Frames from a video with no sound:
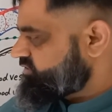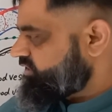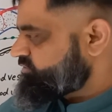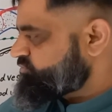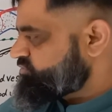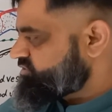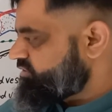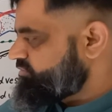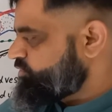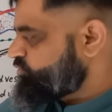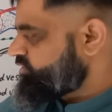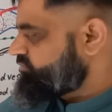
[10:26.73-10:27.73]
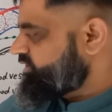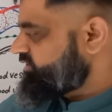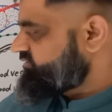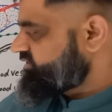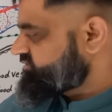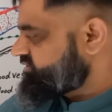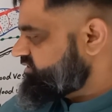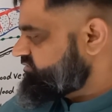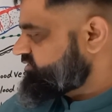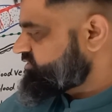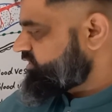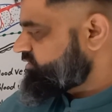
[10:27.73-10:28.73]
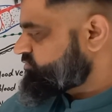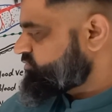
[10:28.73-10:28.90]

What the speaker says: is also subneural blood vessel, which